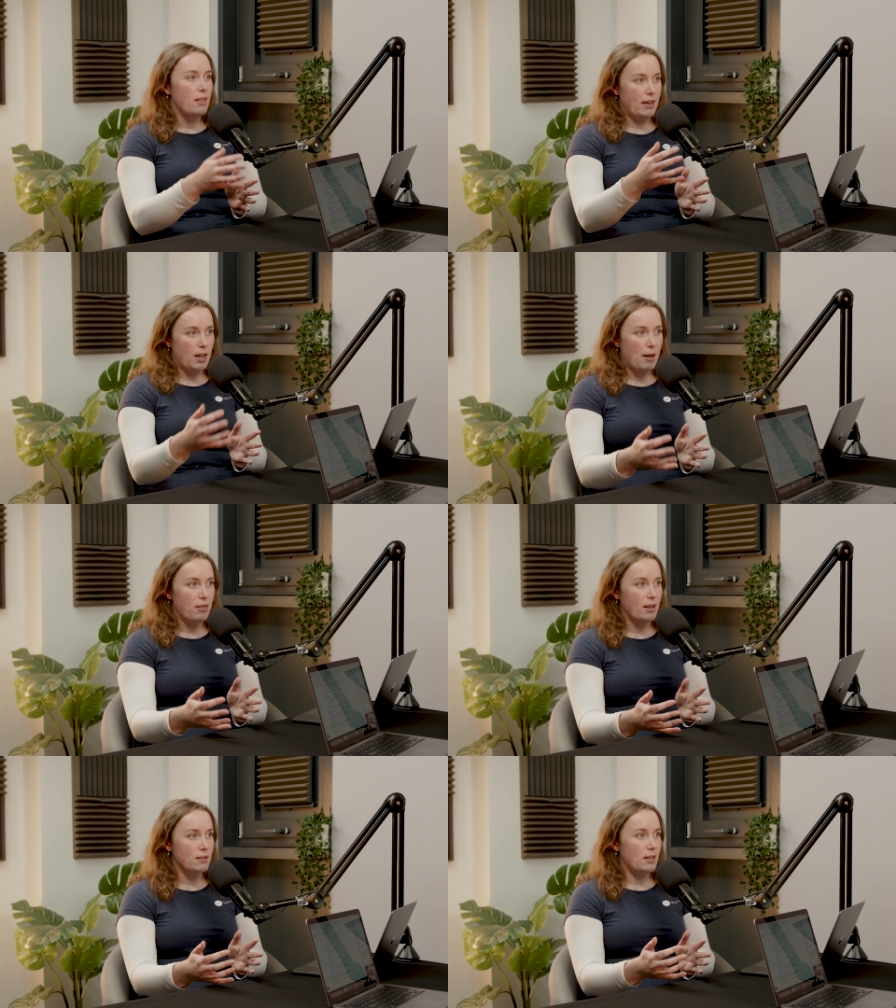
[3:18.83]
think about
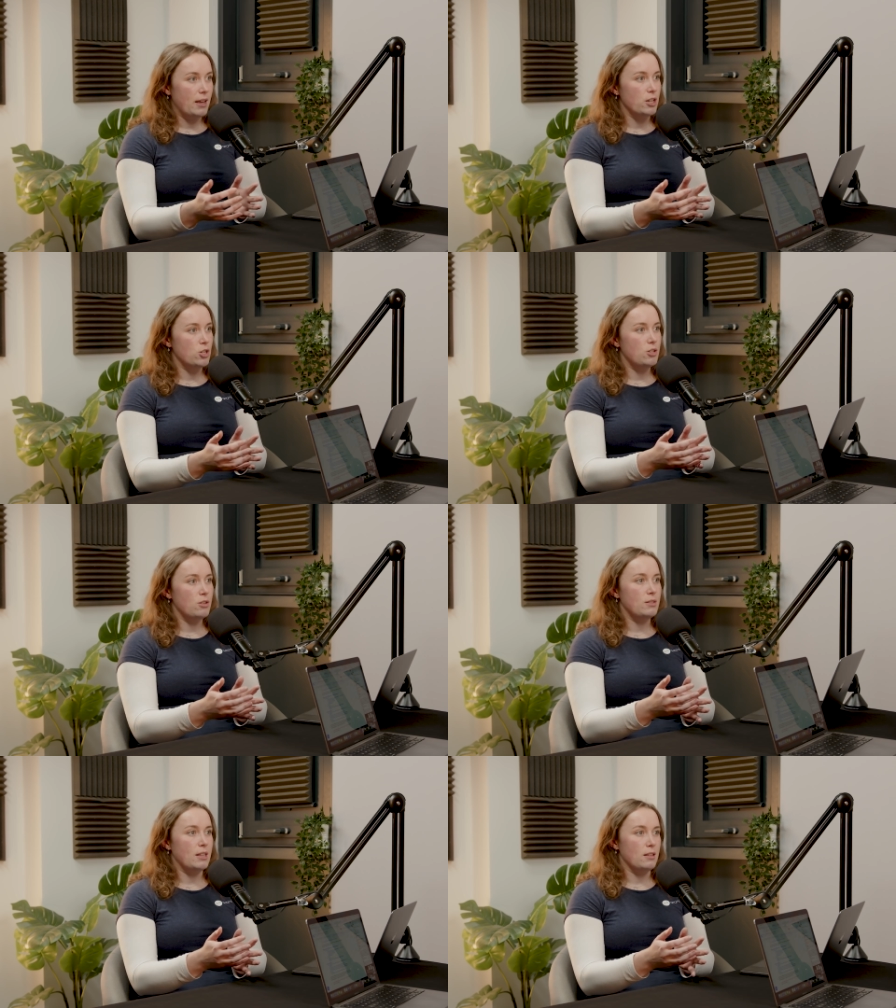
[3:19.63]
things like
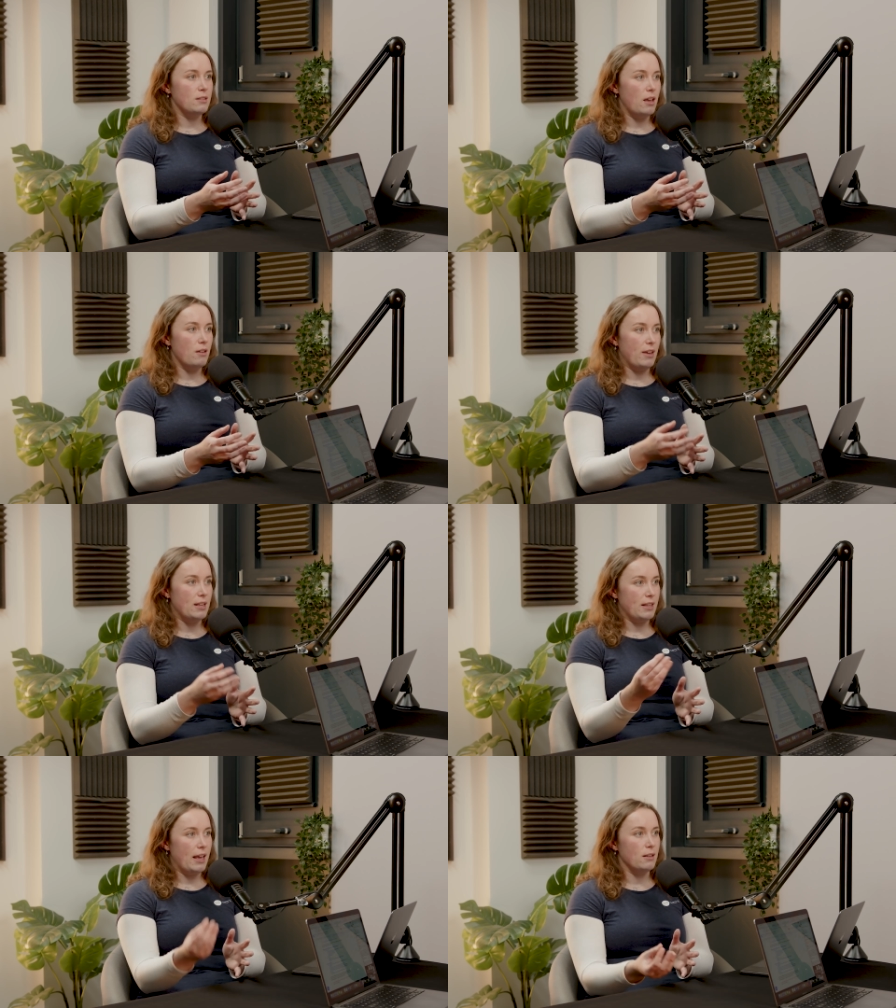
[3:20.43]
introducing
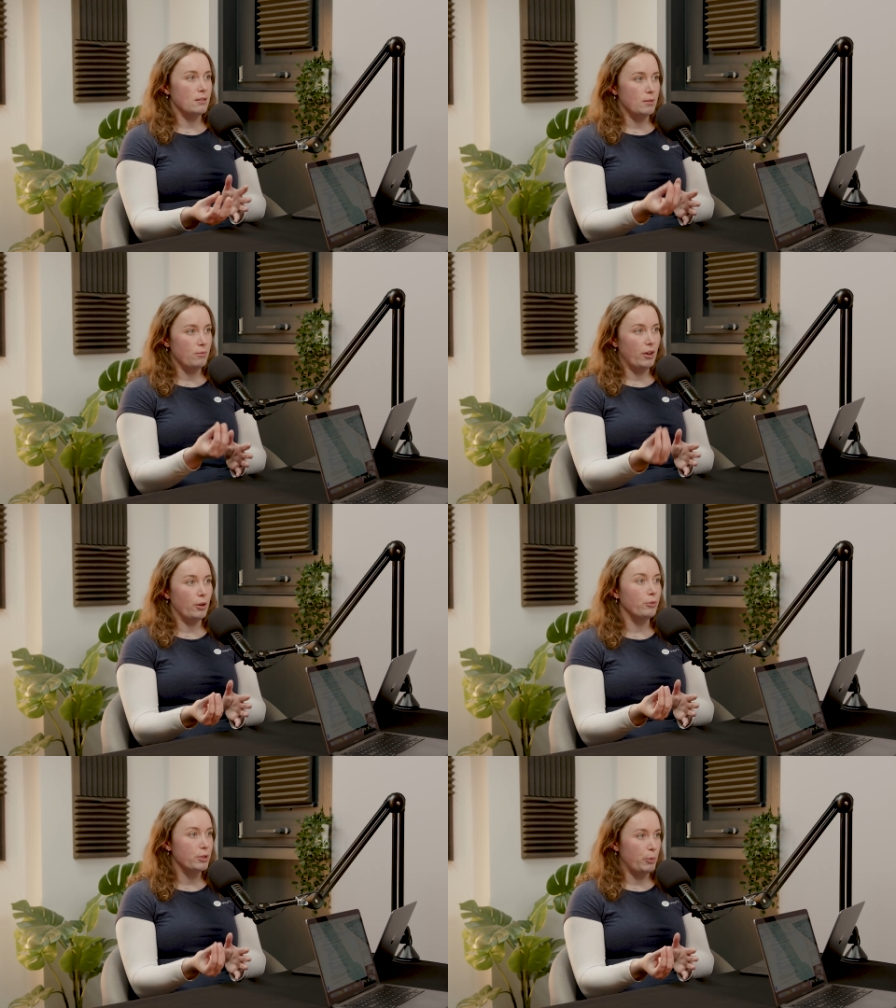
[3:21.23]
surveys, getting some
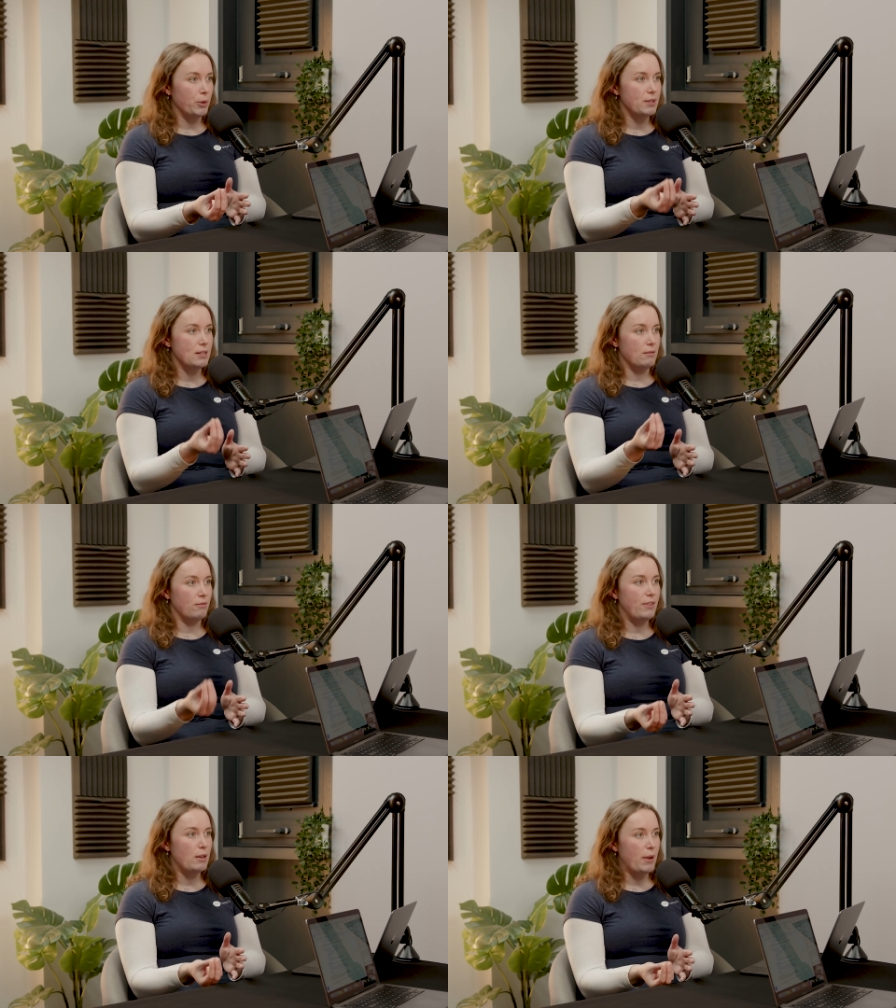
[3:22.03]
real responses
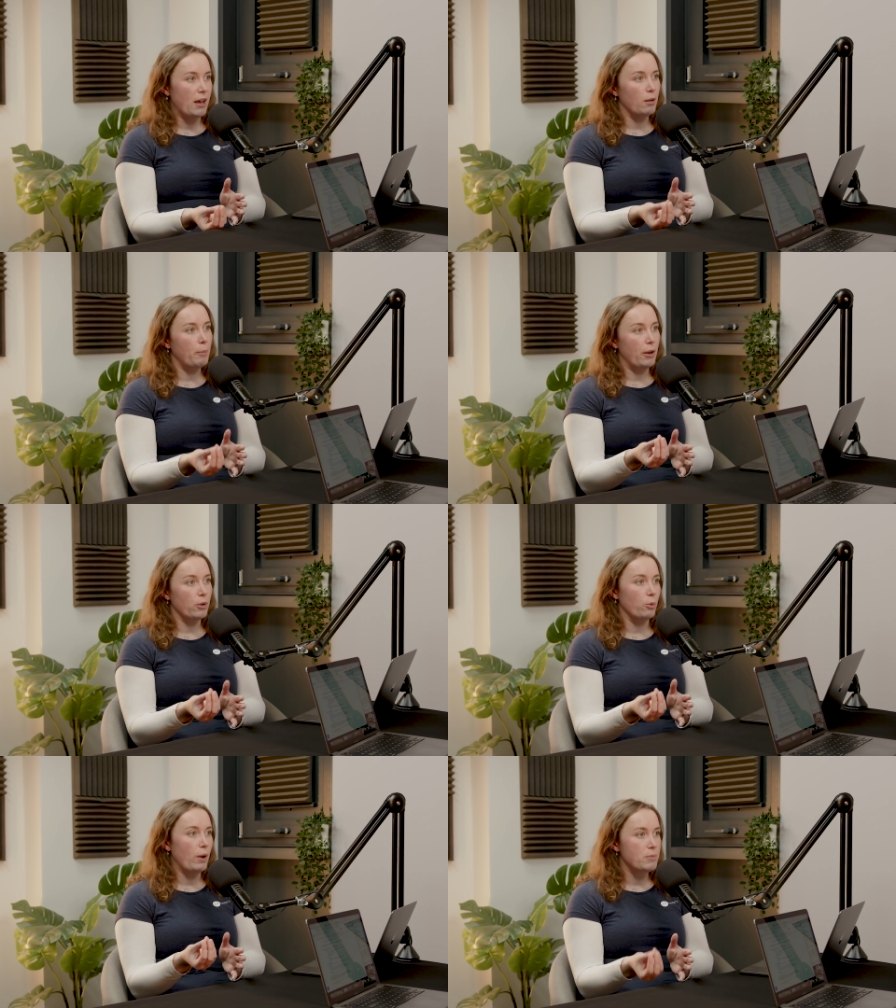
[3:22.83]
and feedback about
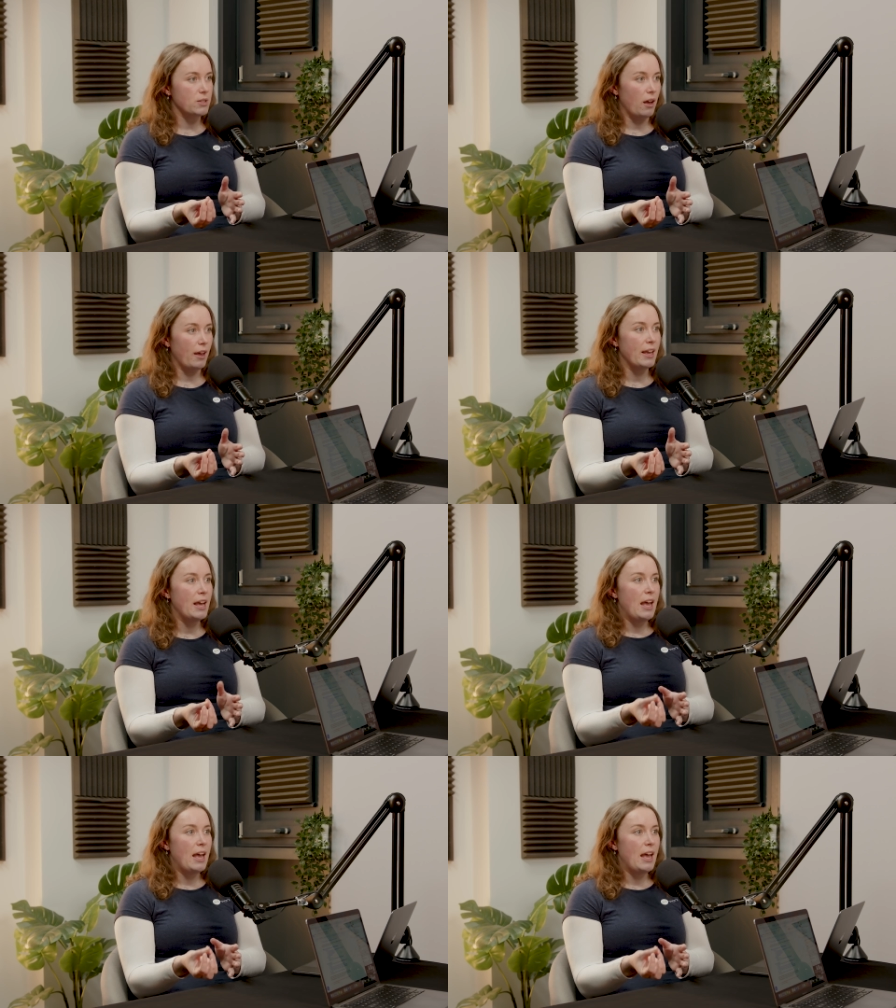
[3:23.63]
your website,